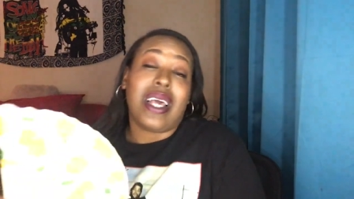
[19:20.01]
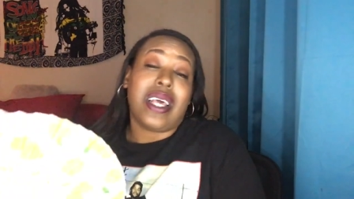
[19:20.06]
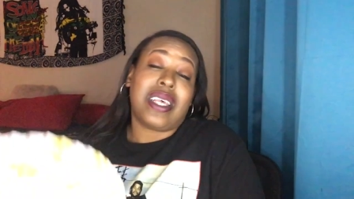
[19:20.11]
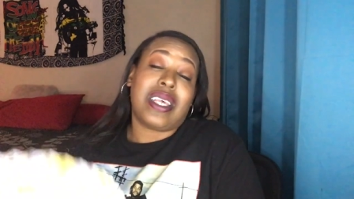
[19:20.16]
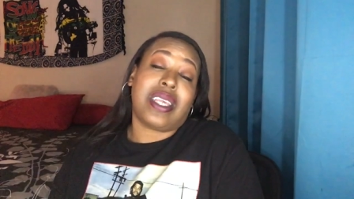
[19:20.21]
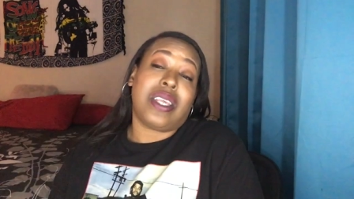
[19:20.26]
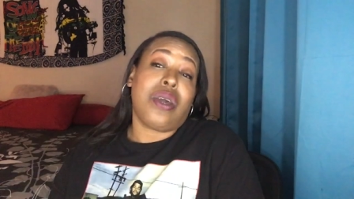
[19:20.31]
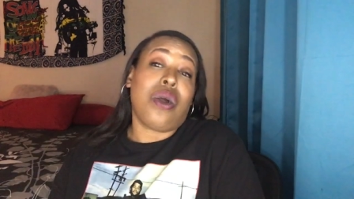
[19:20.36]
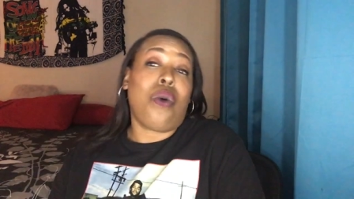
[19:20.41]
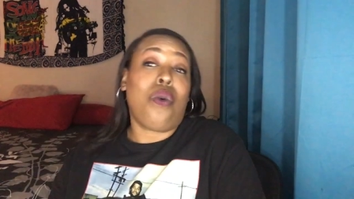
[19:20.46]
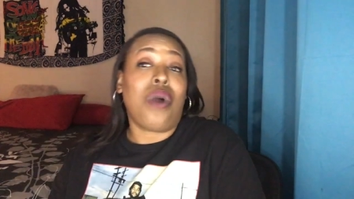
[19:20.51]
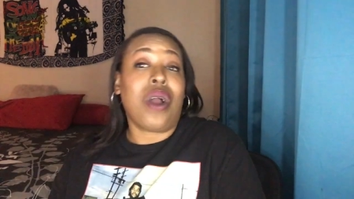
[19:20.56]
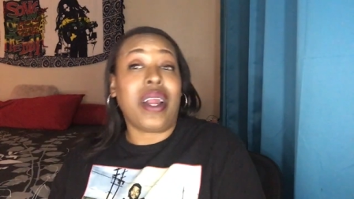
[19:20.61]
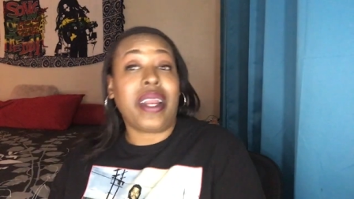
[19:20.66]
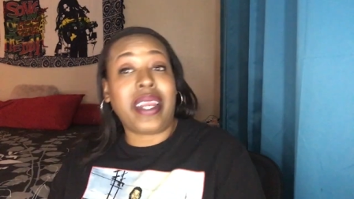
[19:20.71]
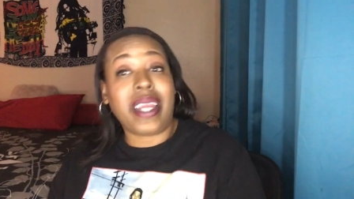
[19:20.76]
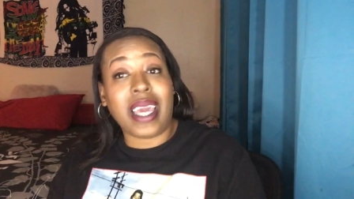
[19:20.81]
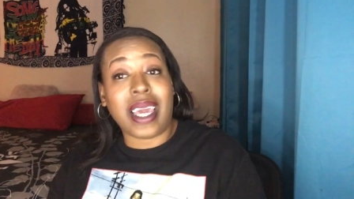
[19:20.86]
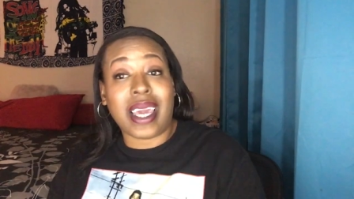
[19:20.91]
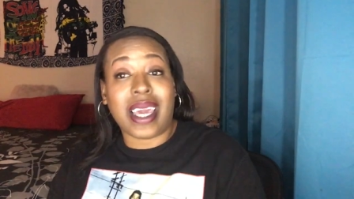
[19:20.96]
still wear
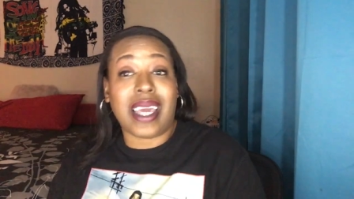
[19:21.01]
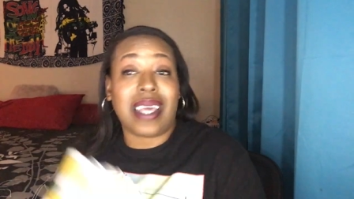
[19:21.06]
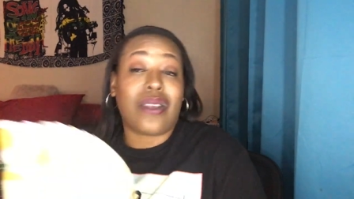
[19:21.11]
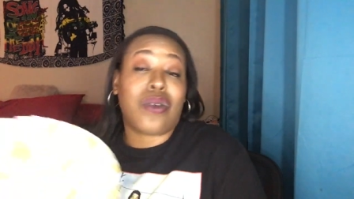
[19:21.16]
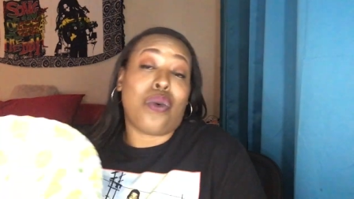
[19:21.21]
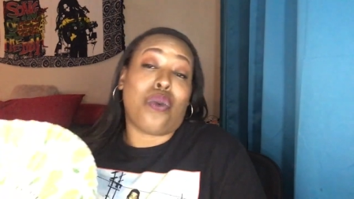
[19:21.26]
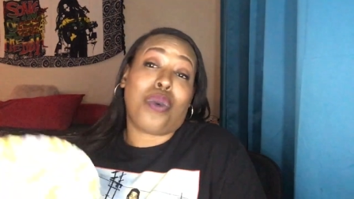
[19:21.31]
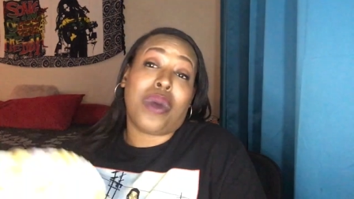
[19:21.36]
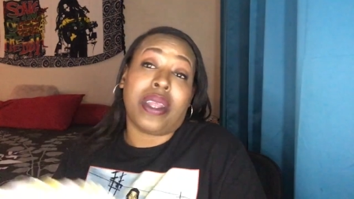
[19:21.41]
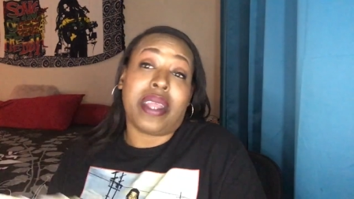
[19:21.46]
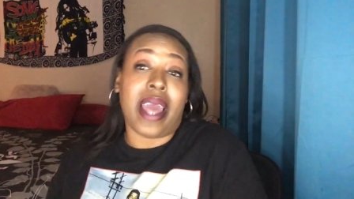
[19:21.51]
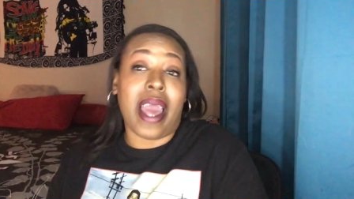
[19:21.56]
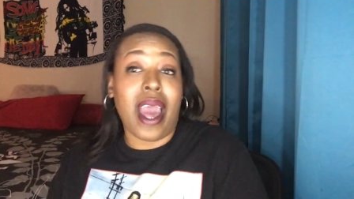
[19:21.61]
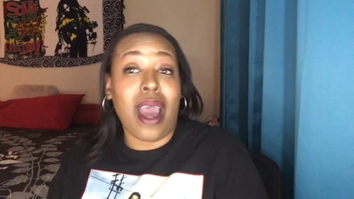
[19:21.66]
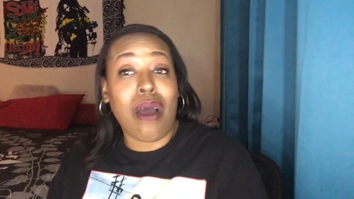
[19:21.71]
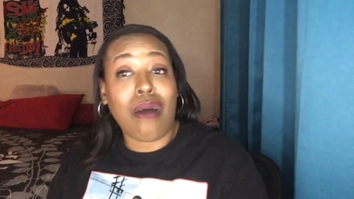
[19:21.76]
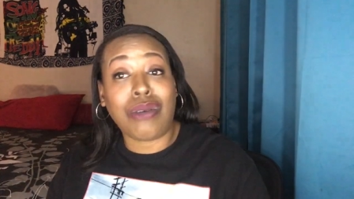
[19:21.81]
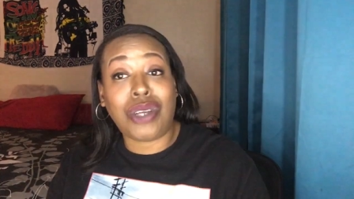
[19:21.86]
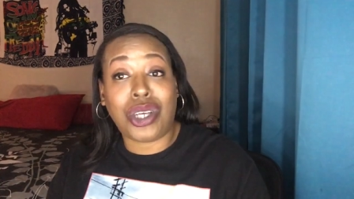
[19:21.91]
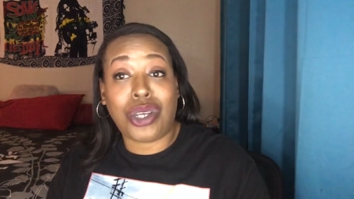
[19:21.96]
Dickies with the
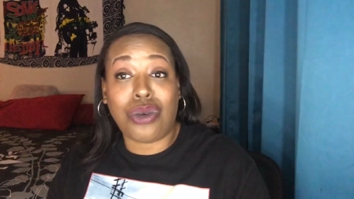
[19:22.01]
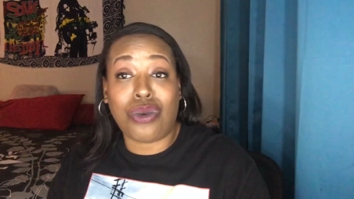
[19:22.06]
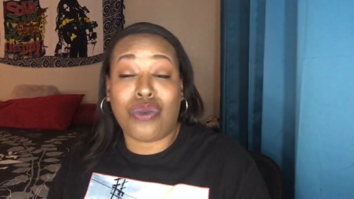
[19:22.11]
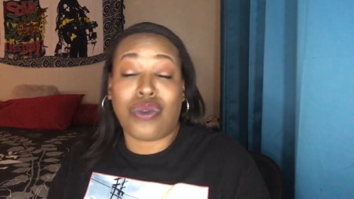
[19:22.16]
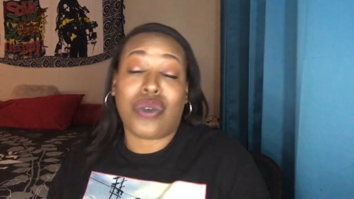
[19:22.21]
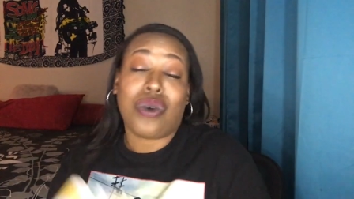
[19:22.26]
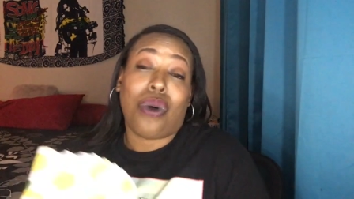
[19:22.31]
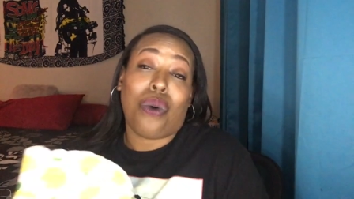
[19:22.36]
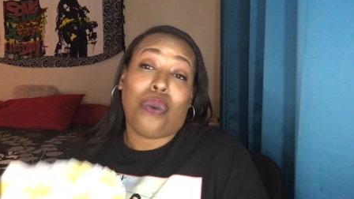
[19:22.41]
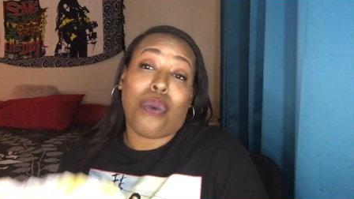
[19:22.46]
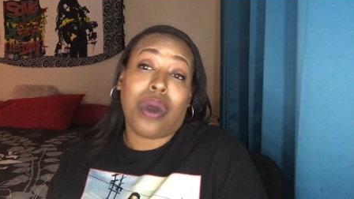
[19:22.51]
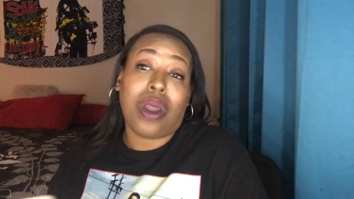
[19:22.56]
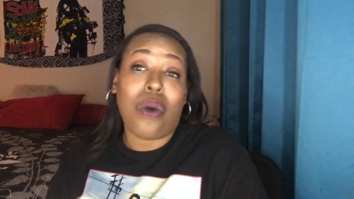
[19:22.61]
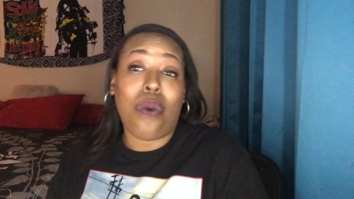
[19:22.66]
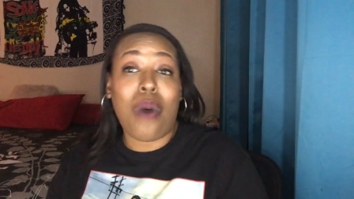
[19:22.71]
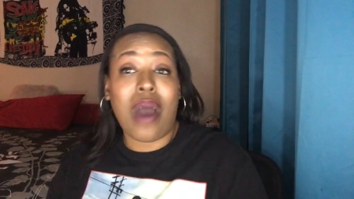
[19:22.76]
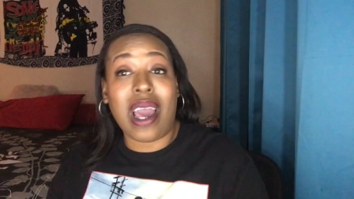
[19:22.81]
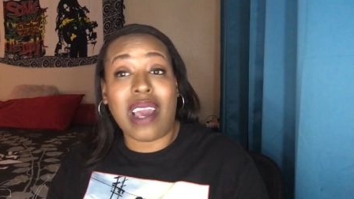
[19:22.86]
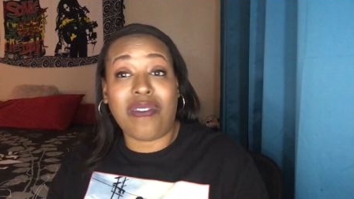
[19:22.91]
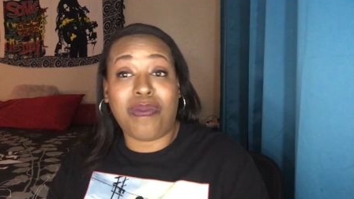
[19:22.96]
house shoes, with a
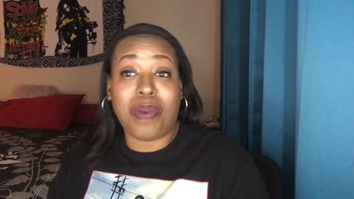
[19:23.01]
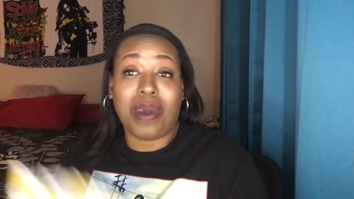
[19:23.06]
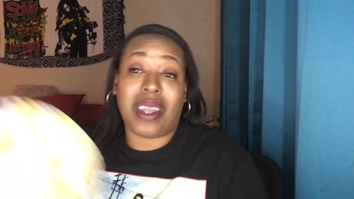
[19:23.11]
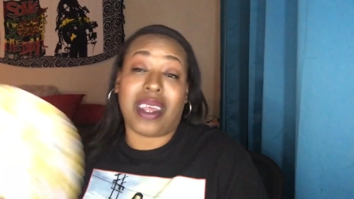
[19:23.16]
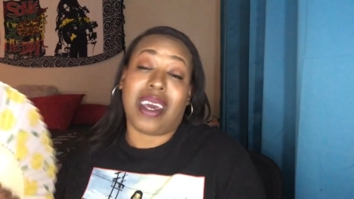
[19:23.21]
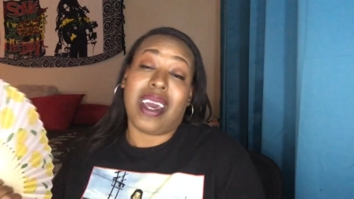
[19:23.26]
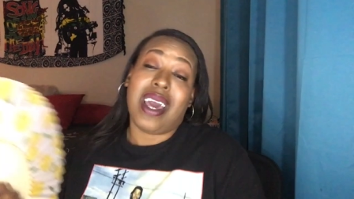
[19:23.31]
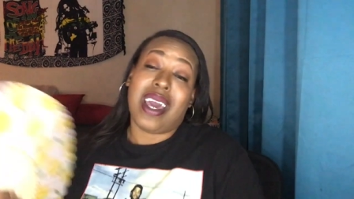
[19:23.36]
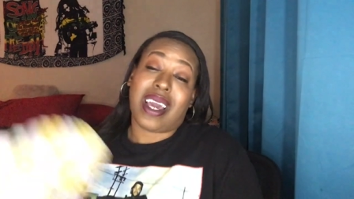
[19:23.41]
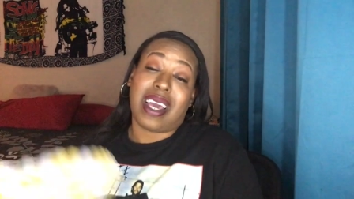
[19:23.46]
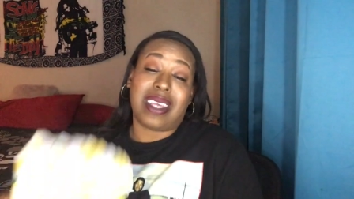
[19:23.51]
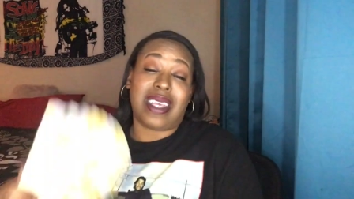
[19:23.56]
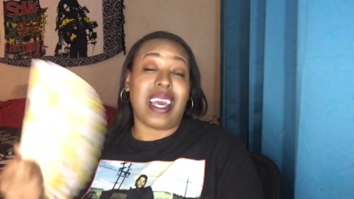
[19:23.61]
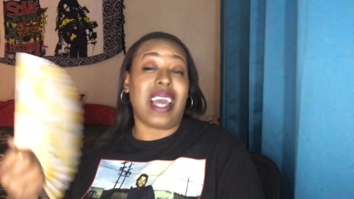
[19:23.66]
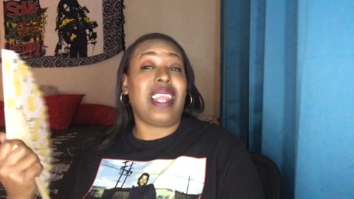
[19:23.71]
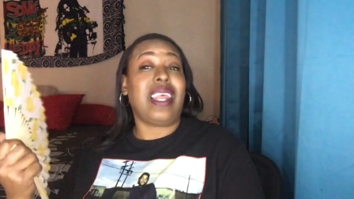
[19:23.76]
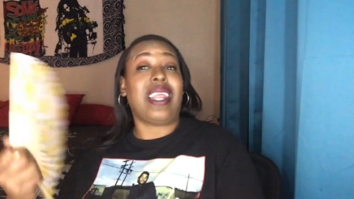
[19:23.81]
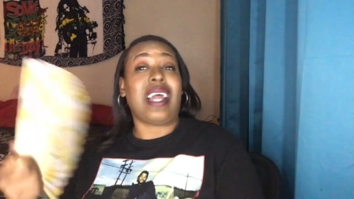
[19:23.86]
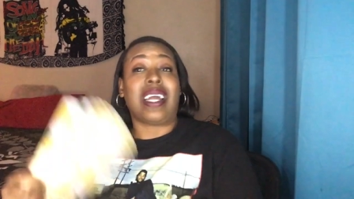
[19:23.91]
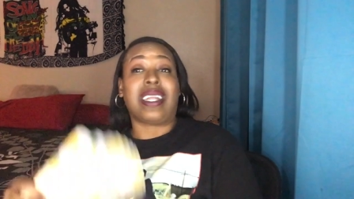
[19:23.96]
wife beater, because
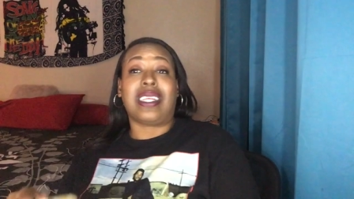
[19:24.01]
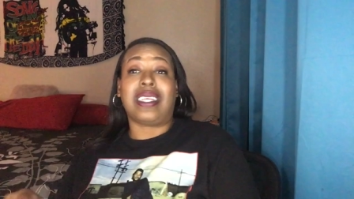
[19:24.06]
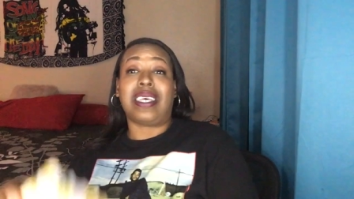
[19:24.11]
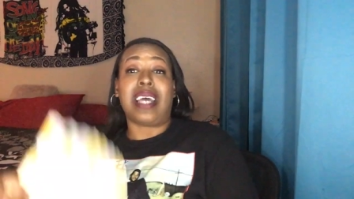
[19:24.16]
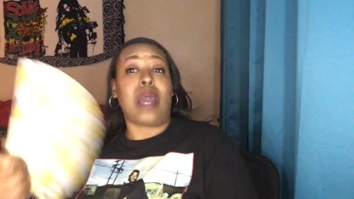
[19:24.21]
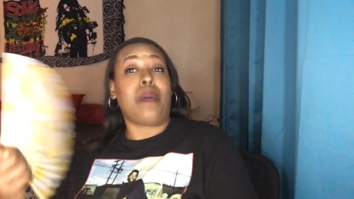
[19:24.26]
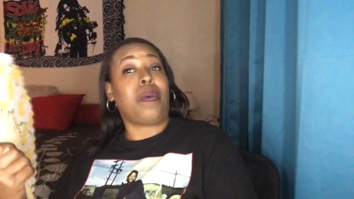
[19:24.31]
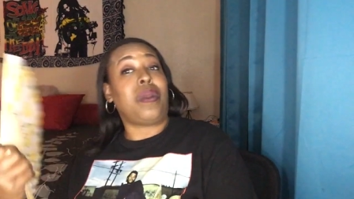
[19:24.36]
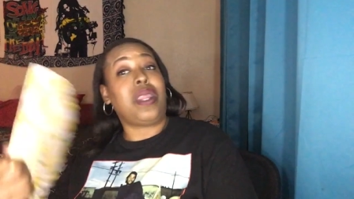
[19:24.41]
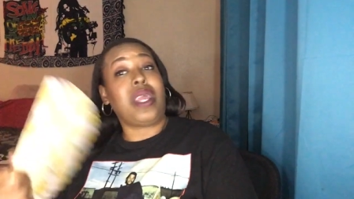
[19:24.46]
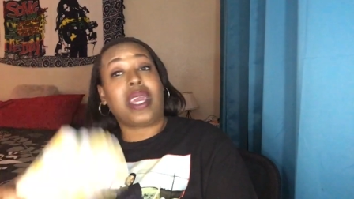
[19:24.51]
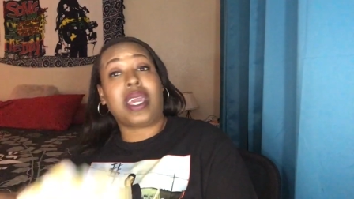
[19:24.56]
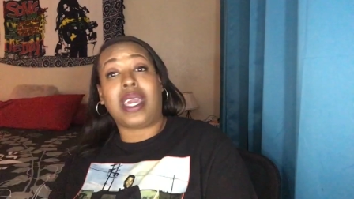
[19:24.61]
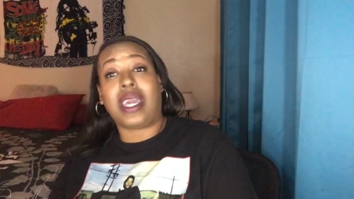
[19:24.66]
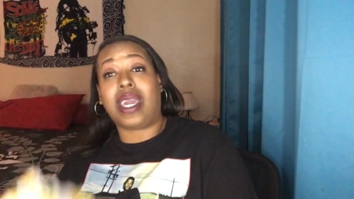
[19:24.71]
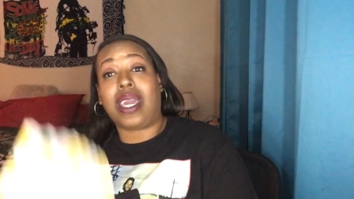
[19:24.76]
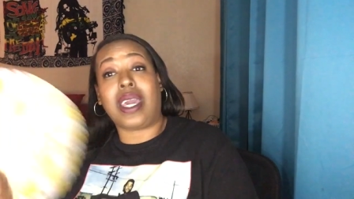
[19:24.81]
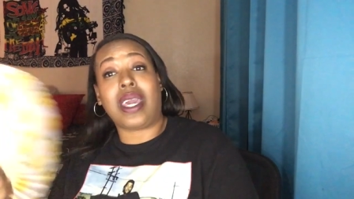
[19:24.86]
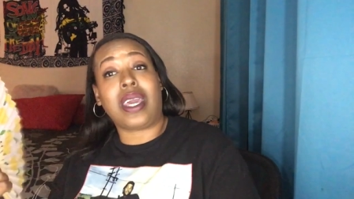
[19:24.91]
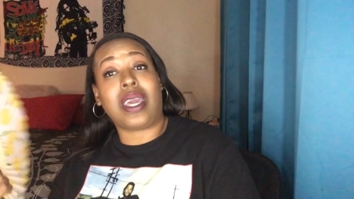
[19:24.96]
that look like the type of nigga
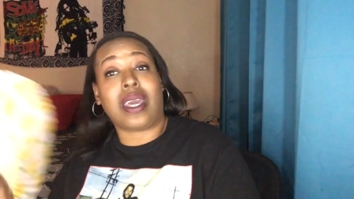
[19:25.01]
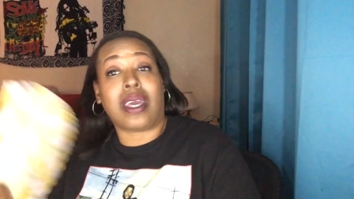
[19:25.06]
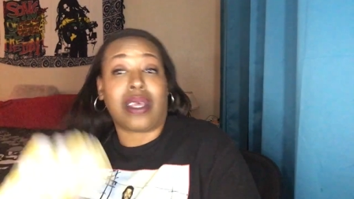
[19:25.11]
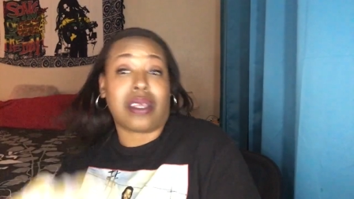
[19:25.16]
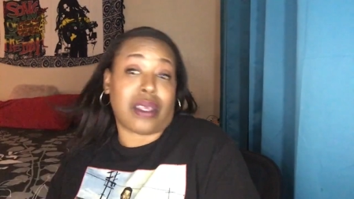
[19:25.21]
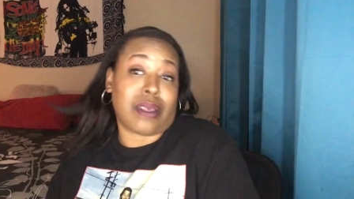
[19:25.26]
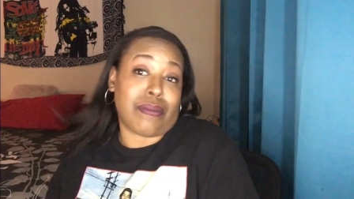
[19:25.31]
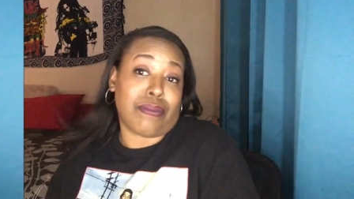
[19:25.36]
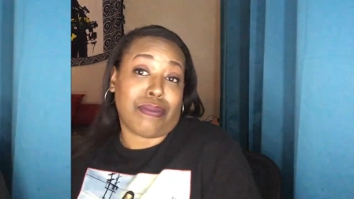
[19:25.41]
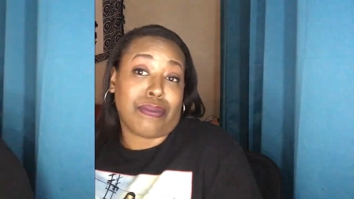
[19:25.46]
he is.